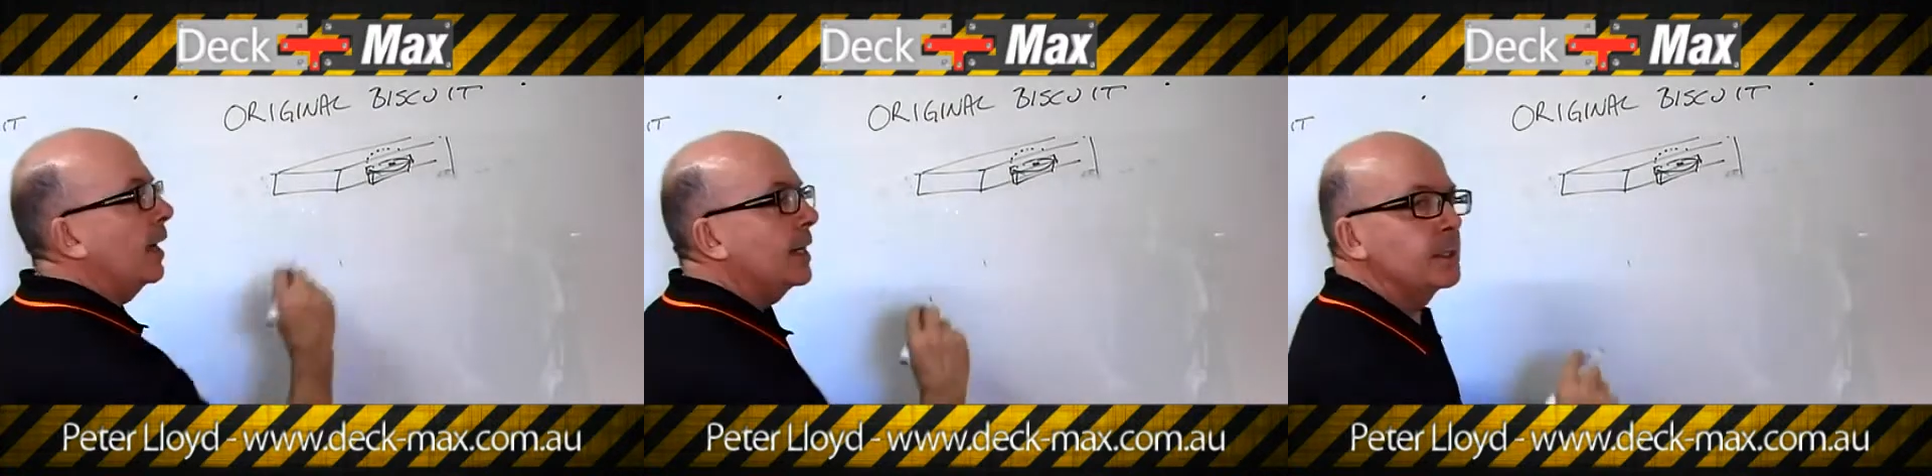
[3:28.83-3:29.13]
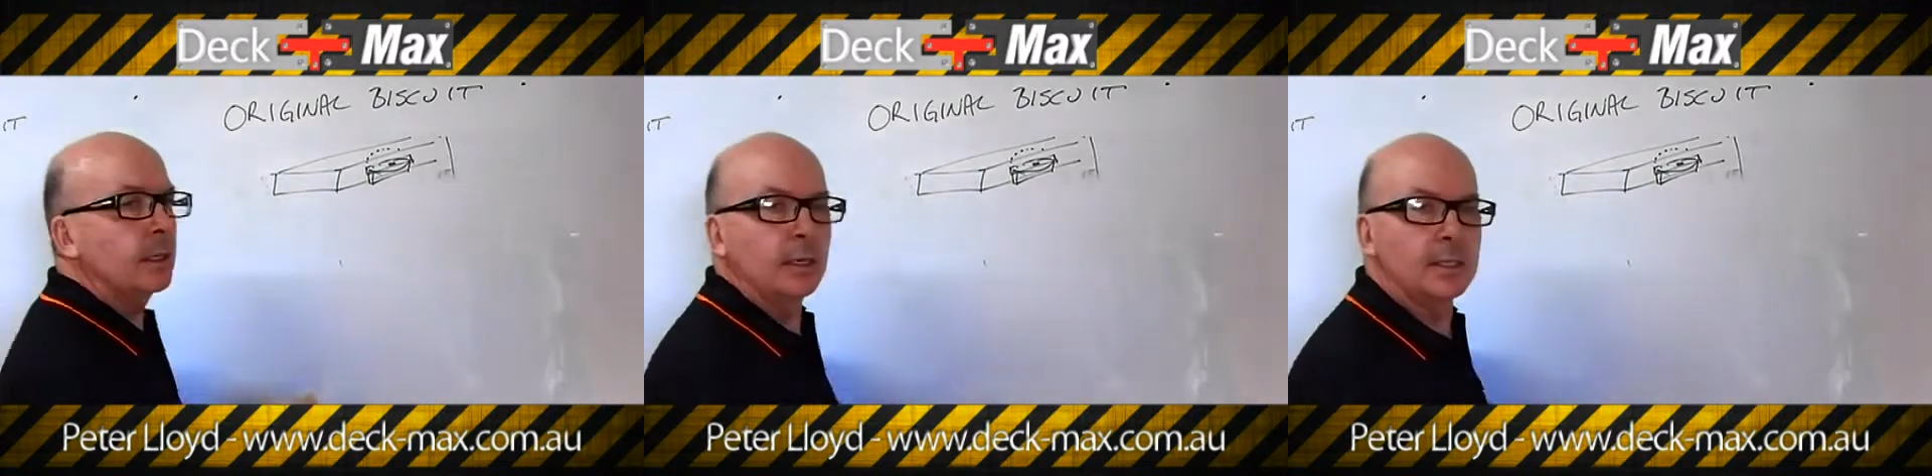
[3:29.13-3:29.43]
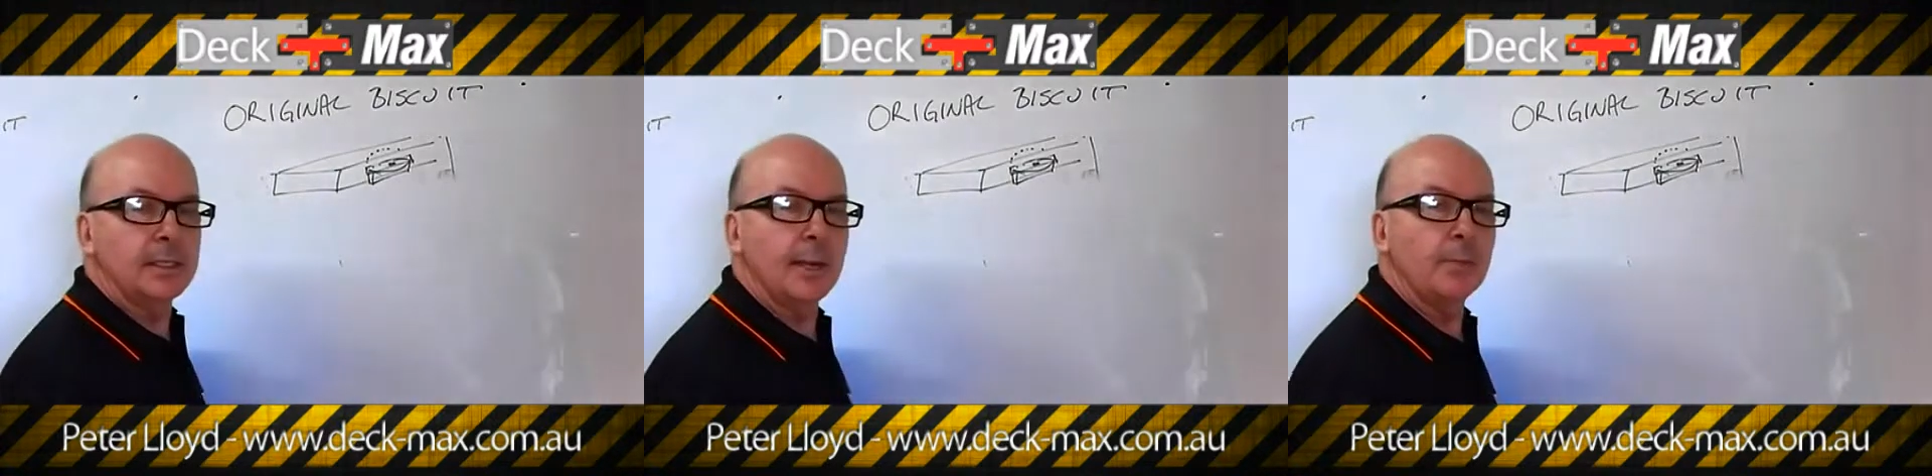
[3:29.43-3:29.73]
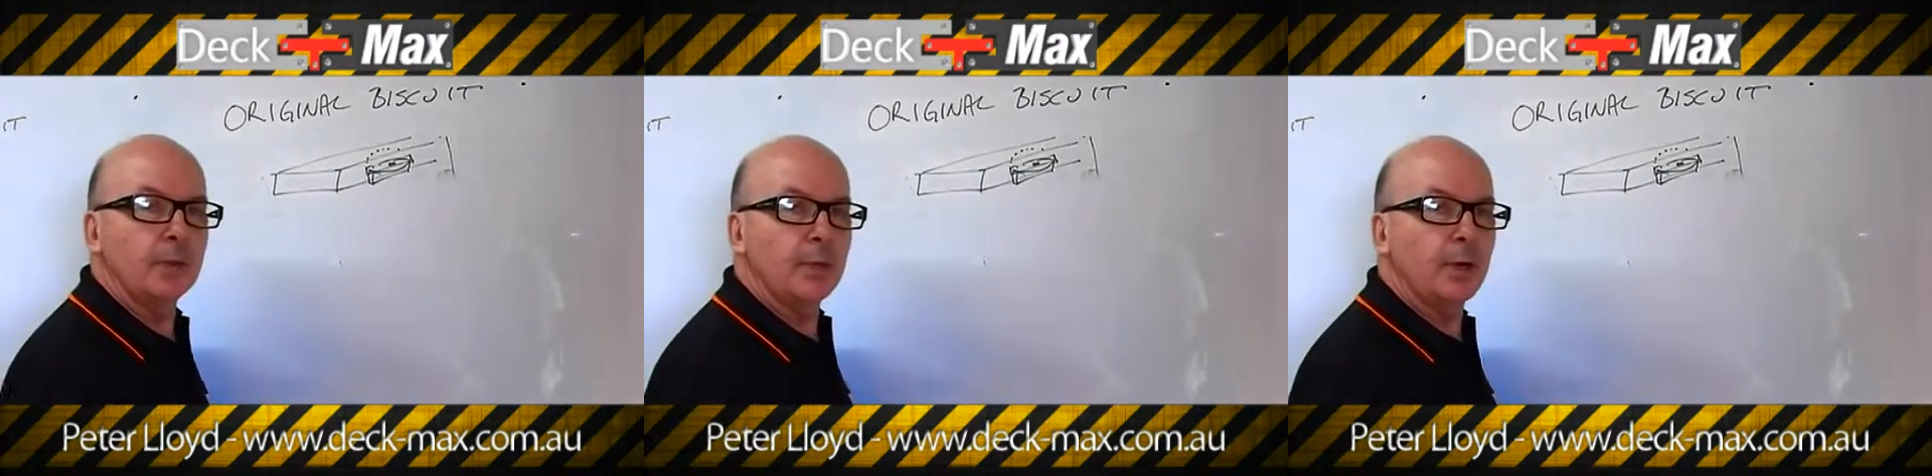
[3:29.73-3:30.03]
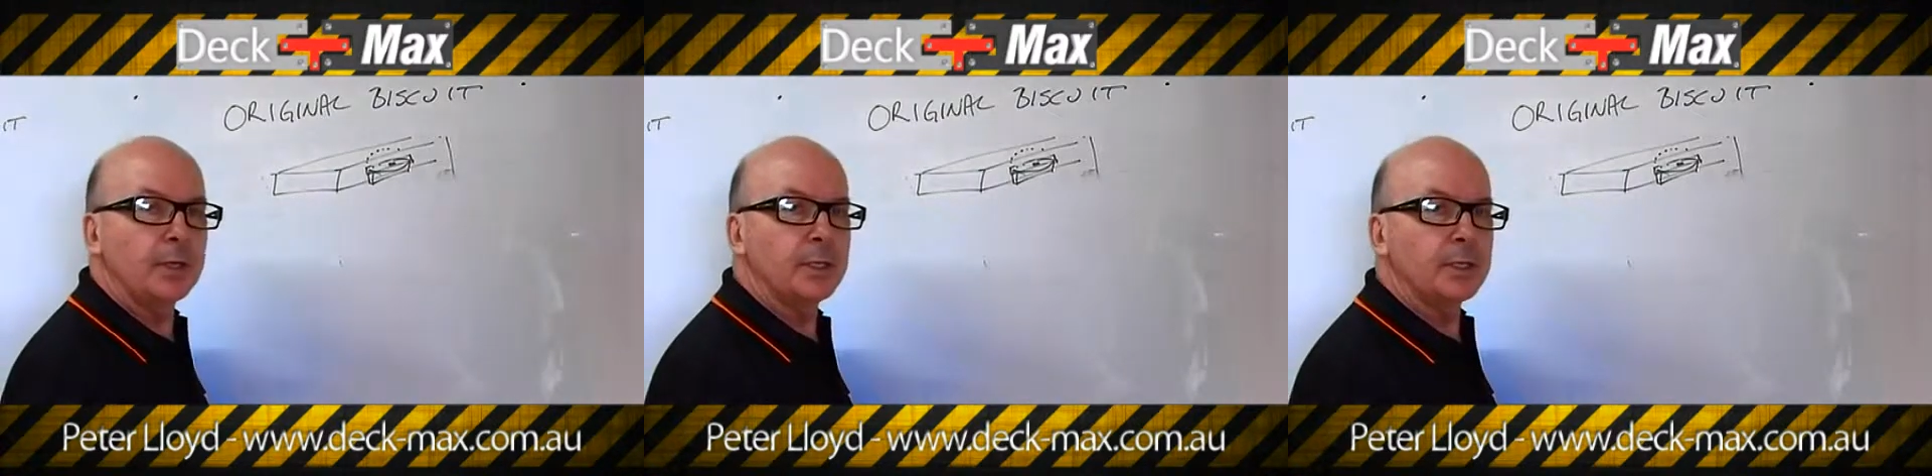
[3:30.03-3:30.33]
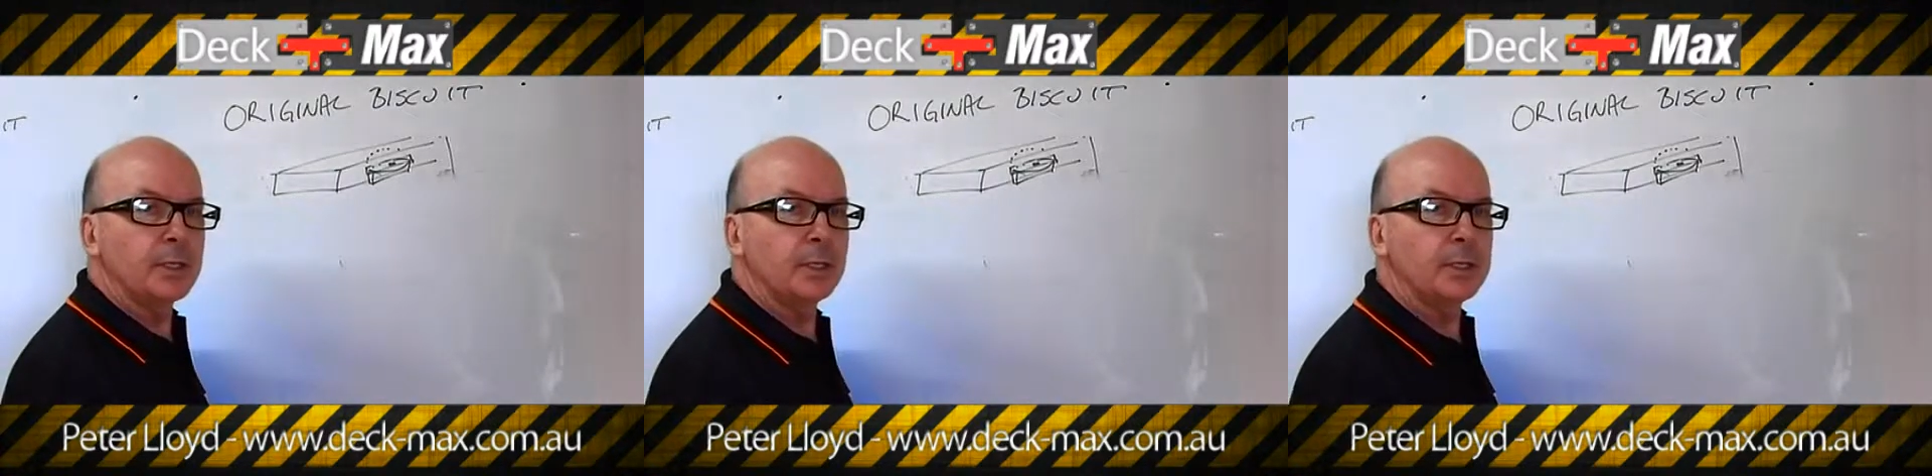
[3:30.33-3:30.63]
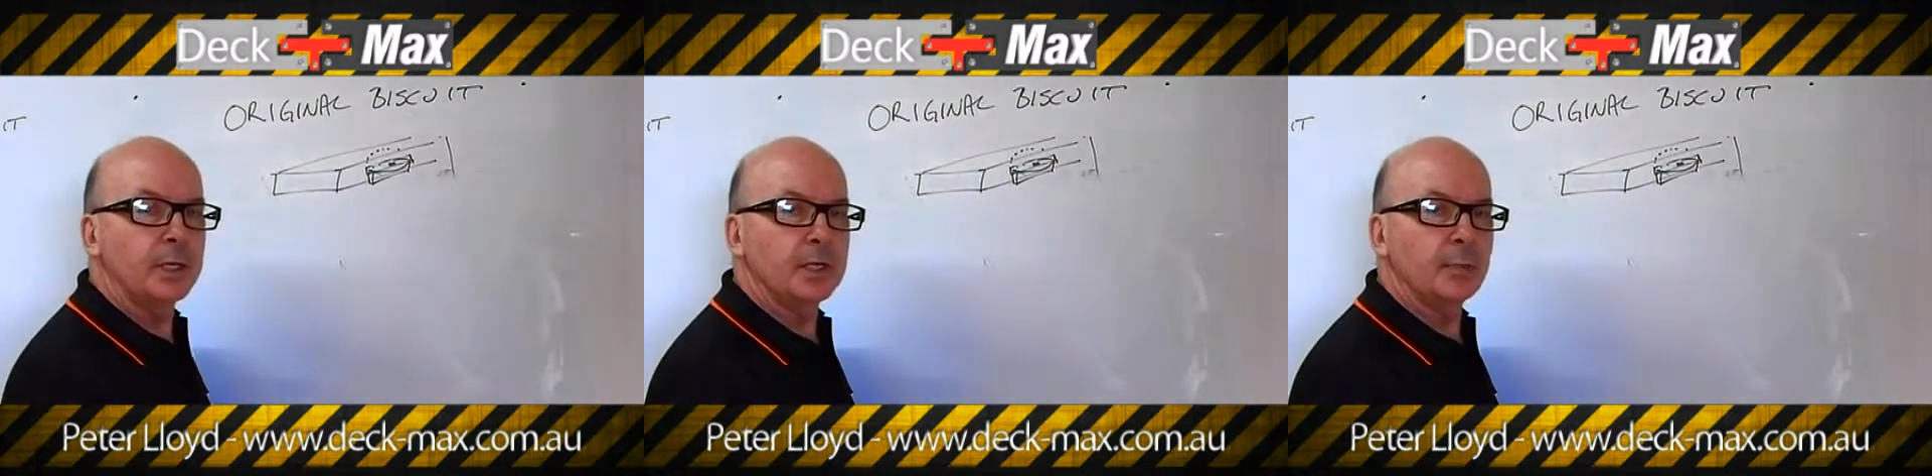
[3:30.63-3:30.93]
has a little step in the process and
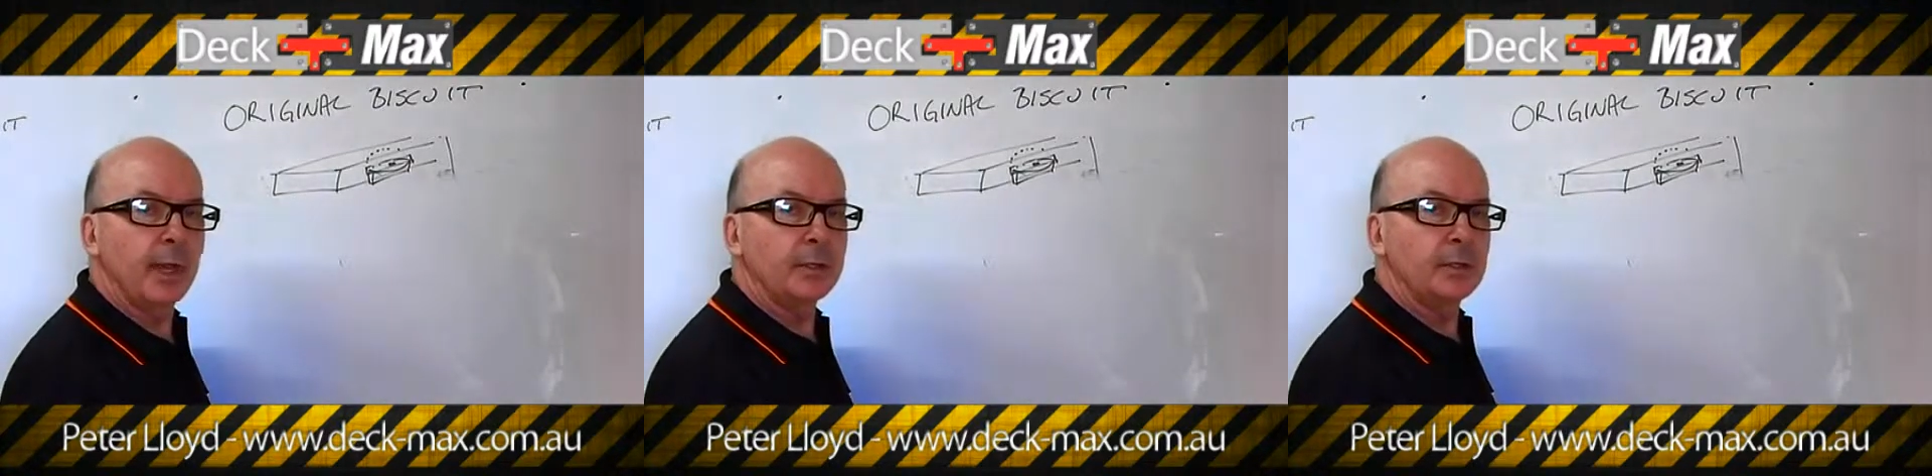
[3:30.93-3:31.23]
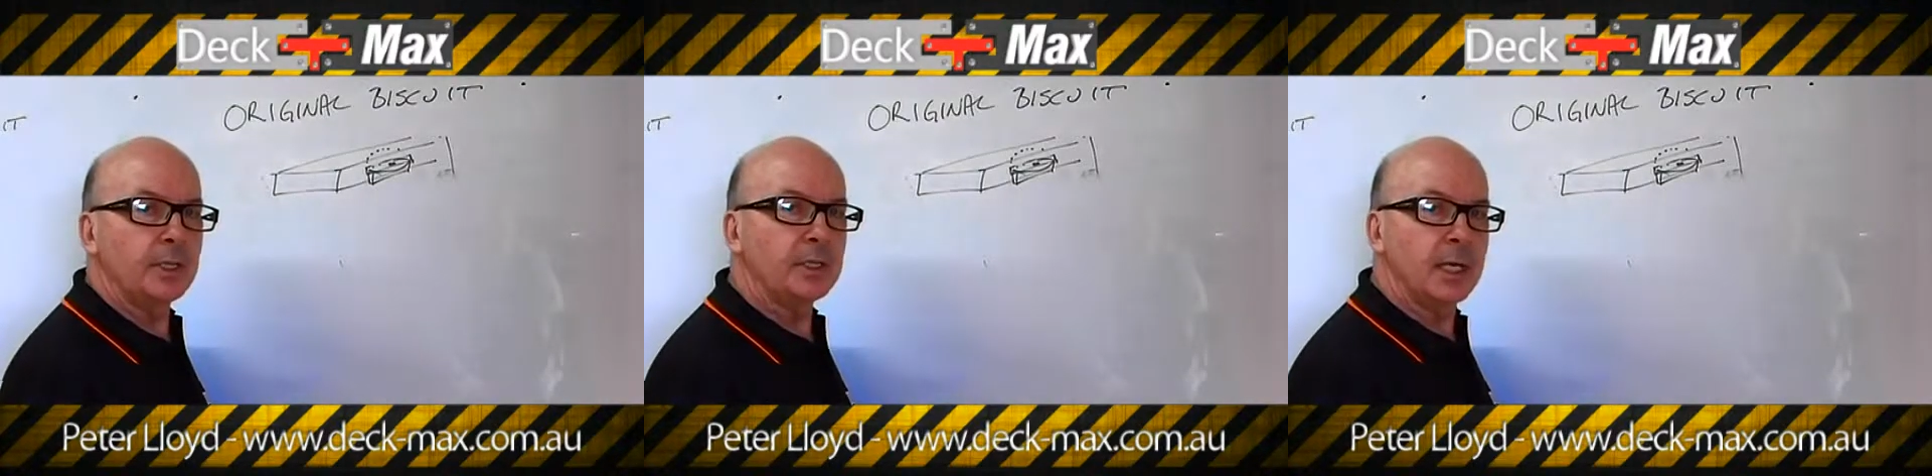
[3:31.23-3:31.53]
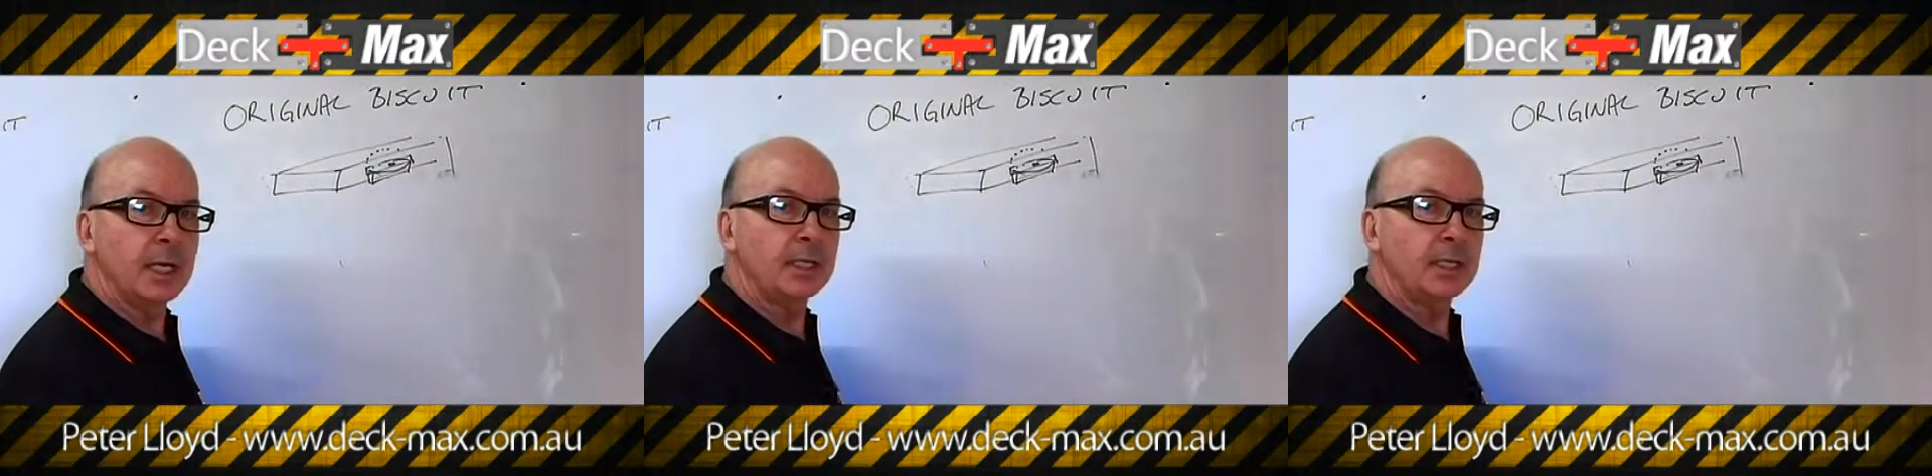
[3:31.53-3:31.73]
this goes back to just an